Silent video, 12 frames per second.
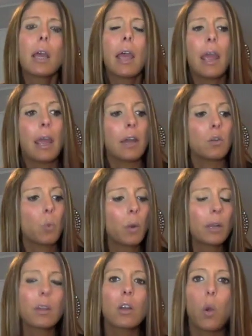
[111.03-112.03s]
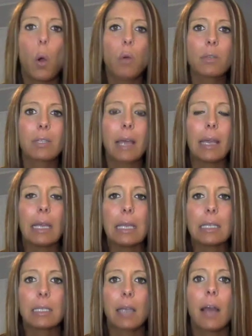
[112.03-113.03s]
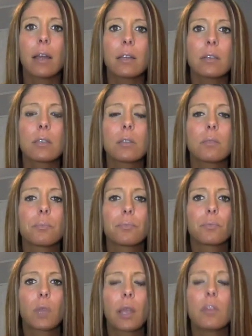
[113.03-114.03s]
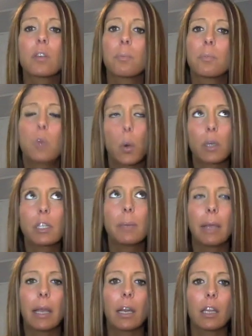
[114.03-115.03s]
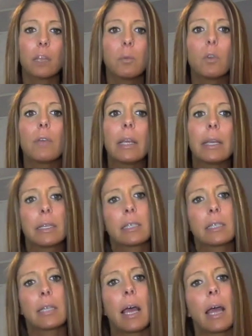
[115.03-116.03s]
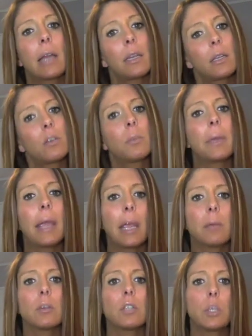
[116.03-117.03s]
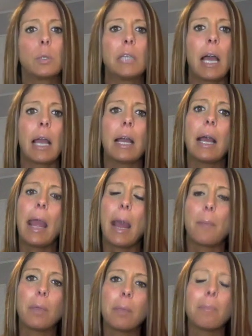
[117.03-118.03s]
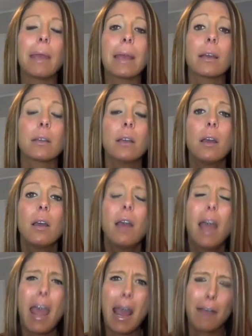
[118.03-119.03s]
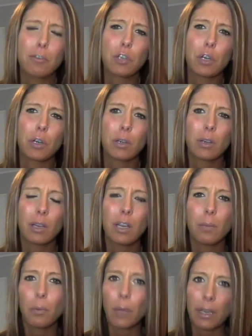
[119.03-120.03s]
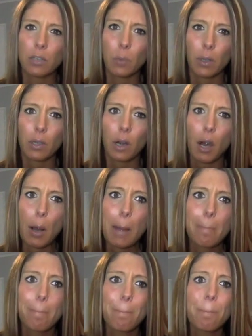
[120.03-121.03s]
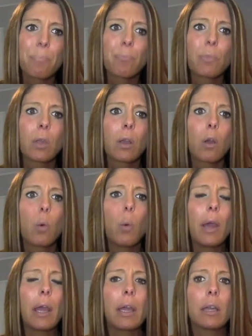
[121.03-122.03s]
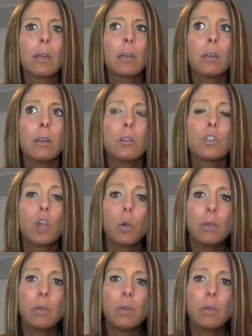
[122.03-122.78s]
And one of the quotes that he says towards the beginning of the movie is that he'll be able to die a happy man after he plays with her. When Joe